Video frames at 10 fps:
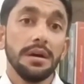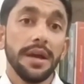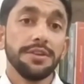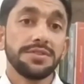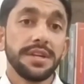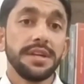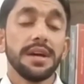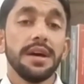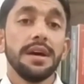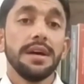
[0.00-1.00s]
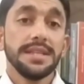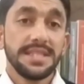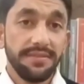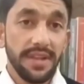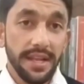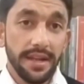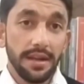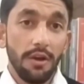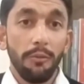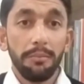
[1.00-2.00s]
innocent civilian
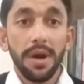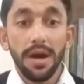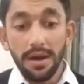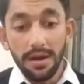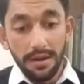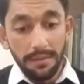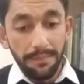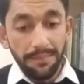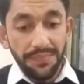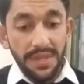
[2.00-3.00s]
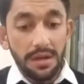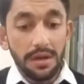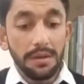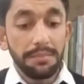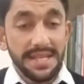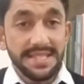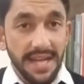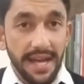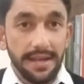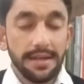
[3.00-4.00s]
of
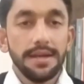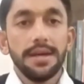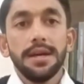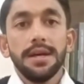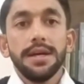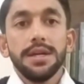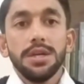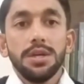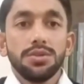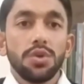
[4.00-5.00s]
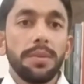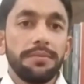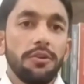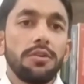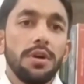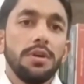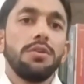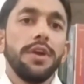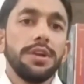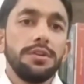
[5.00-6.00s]
Palestine. So before
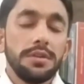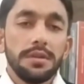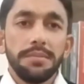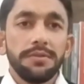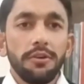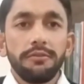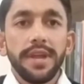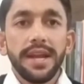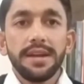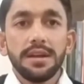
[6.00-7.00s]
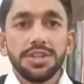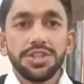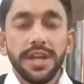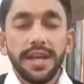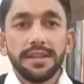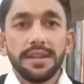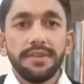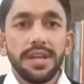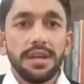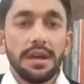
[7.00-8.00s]
we indulged in the
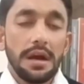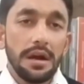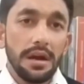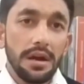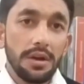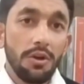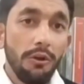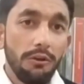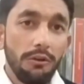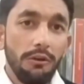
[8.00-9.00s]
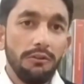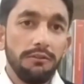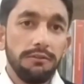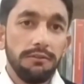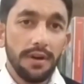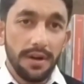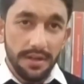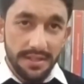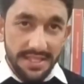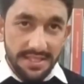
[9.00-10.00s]
very core of
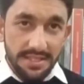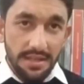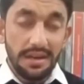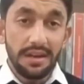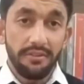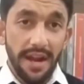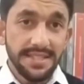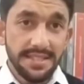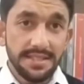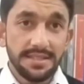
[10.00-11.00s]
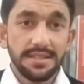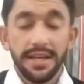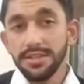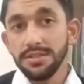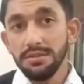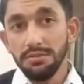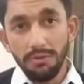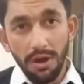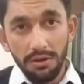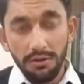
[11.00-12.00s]
this crisis, as
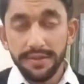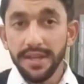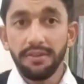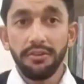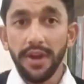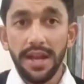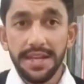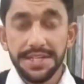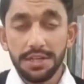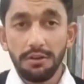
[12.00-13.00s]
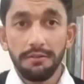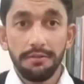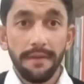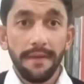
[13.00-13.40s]
you all know, the retaliation of